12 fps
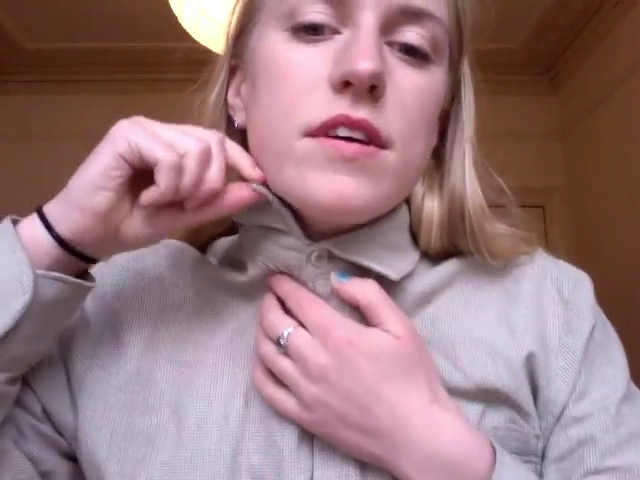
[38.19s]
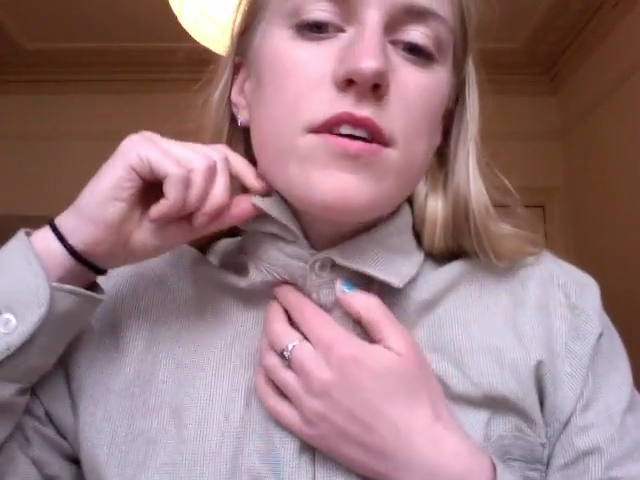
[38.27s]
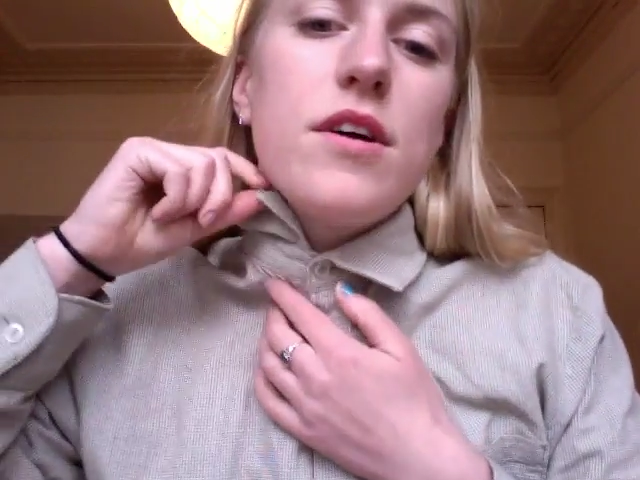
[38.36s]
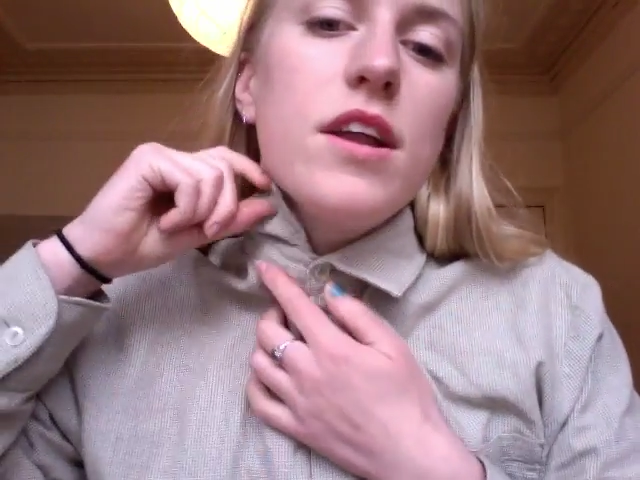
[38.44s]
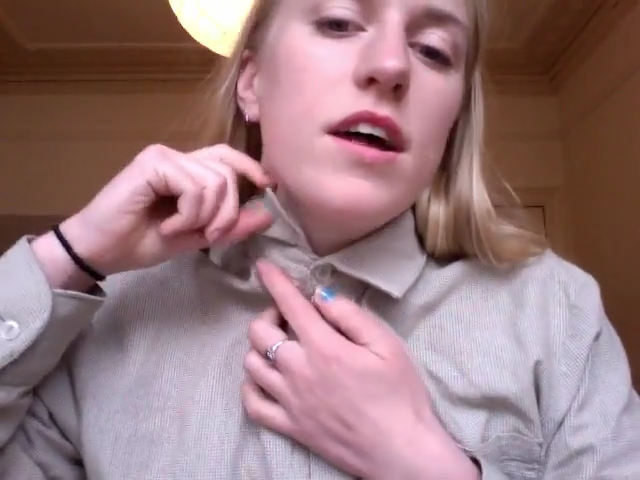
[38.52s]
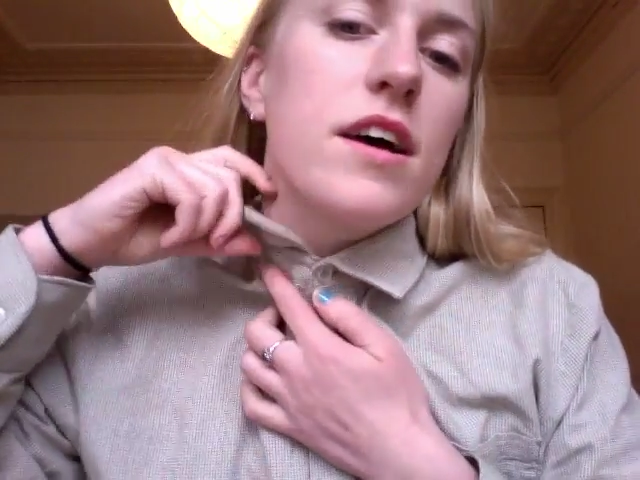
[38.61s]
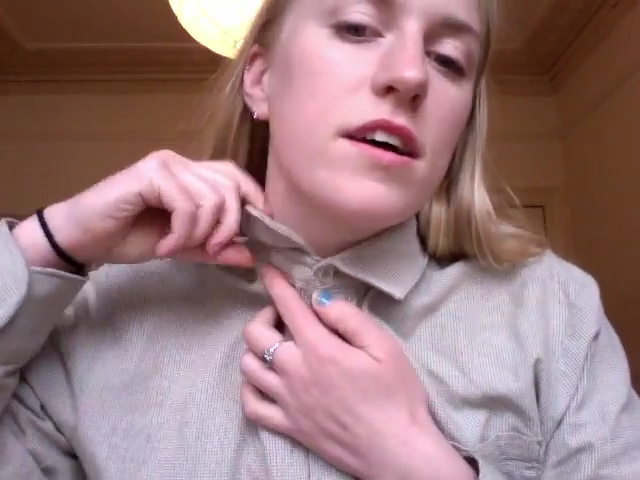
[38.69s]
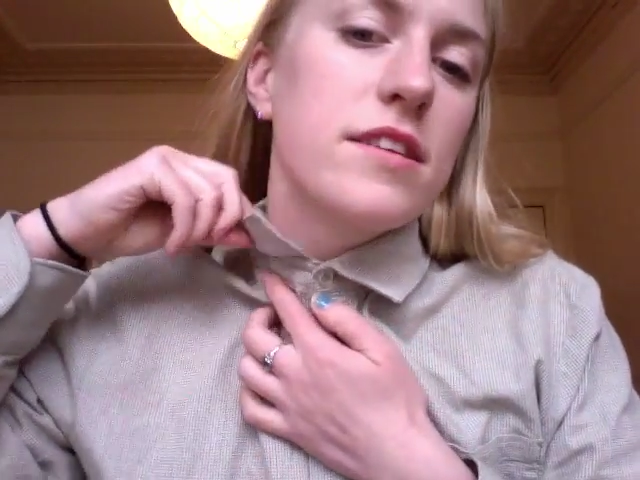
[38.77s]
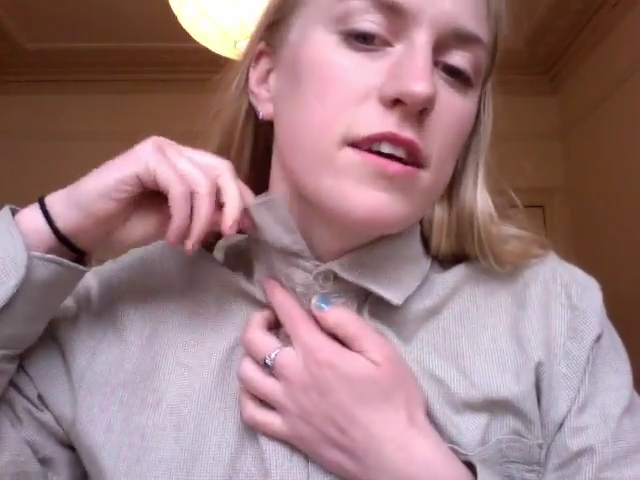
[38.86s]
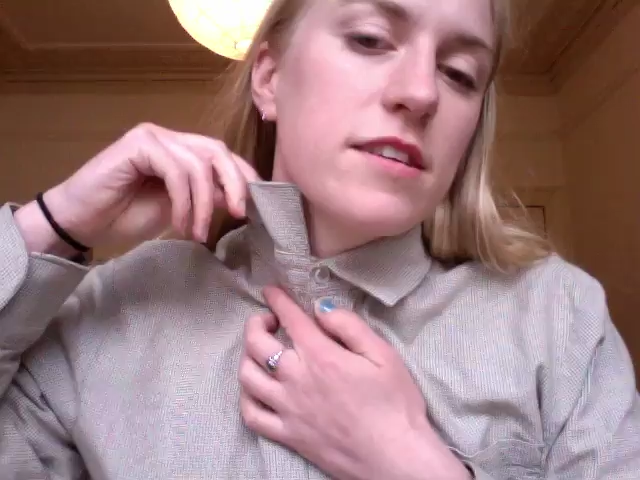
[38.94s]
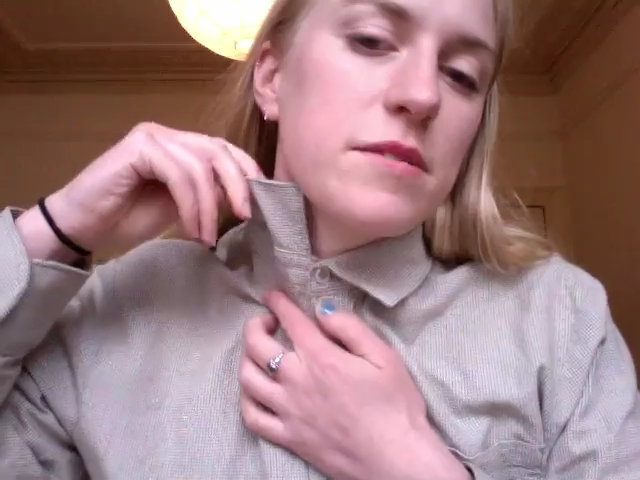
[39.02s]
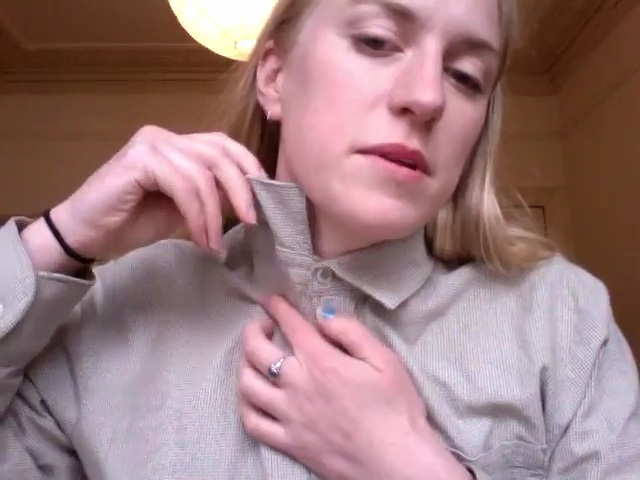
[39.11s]
collar
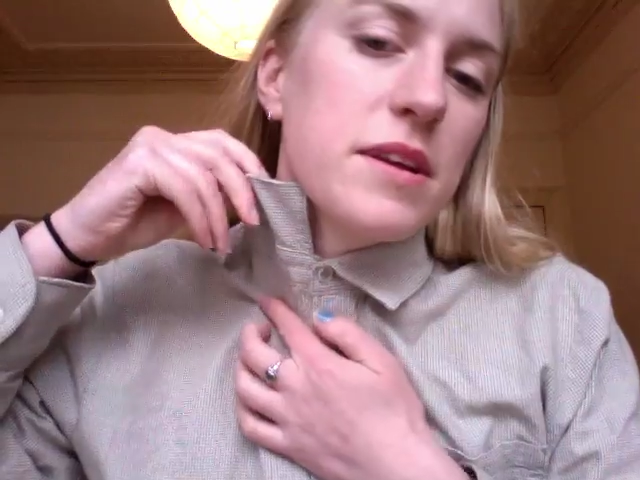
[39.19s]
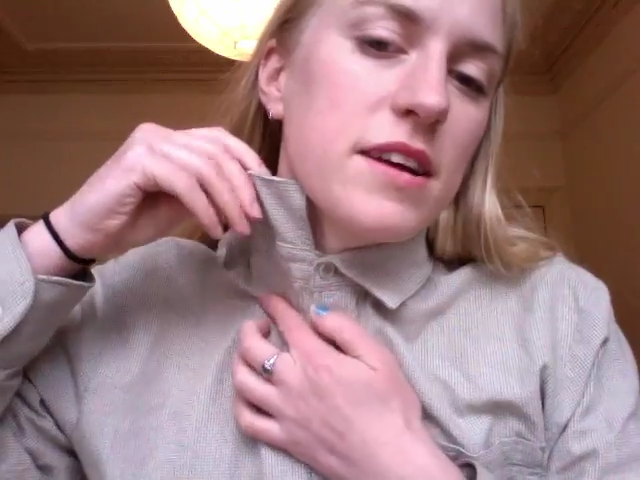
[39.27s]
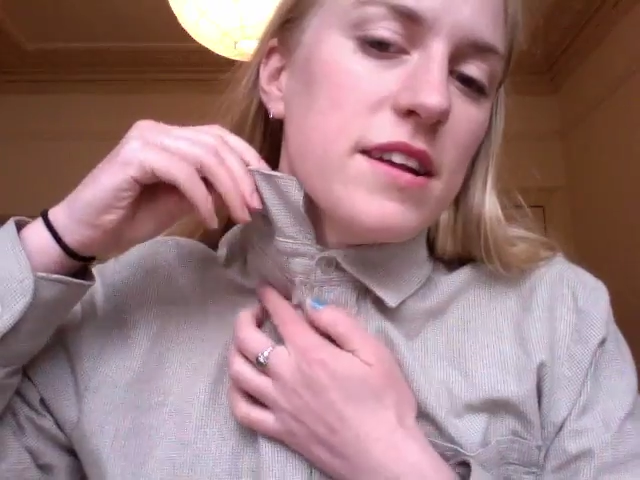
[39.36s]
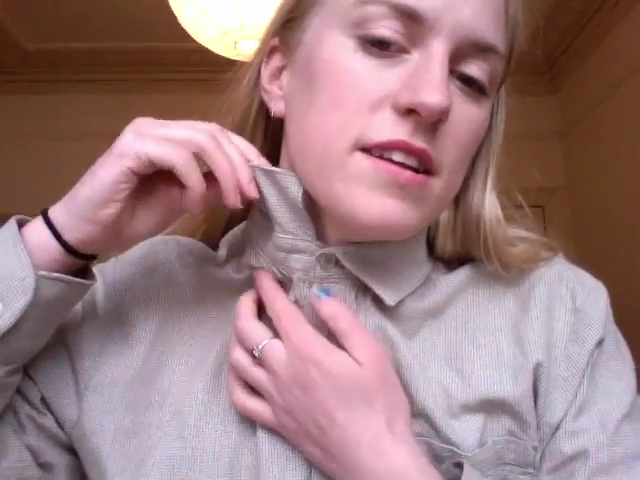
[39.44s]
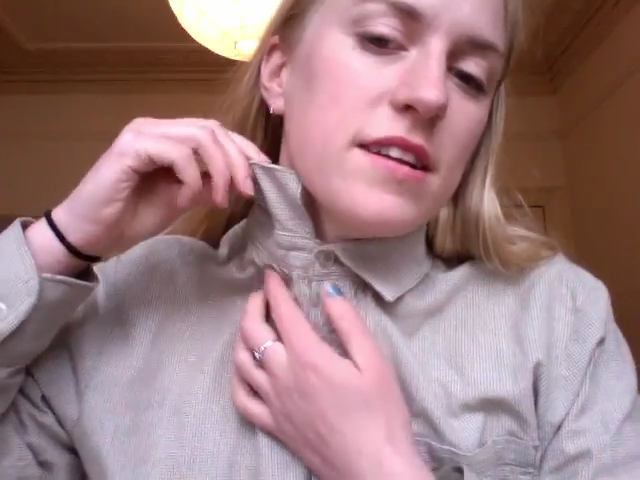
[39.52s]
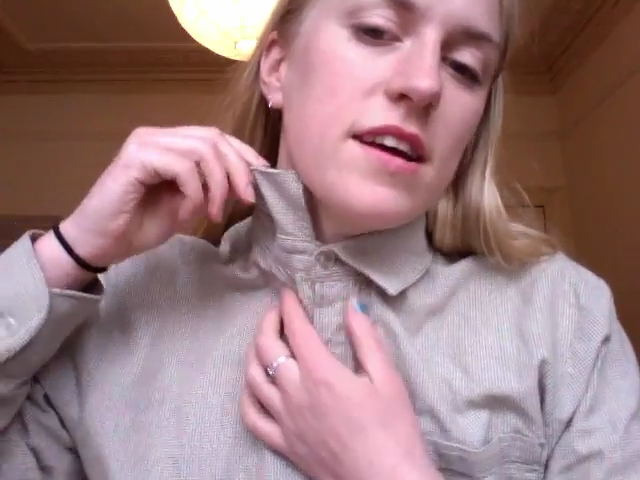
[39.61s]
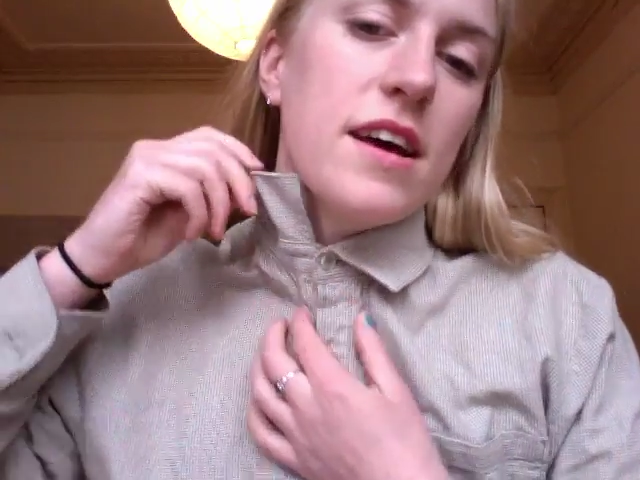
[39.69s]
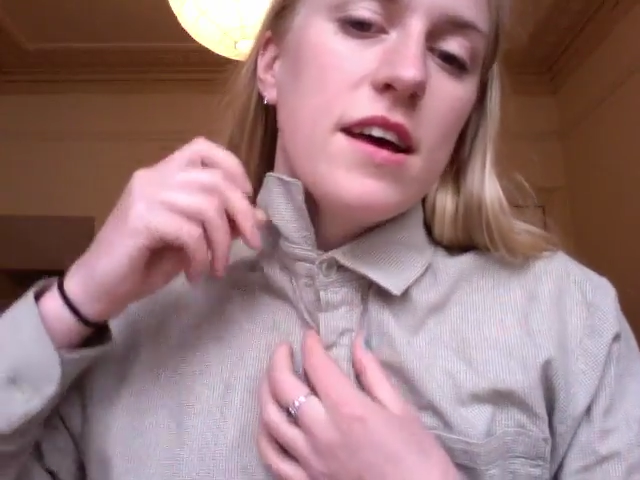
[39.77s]
attachment and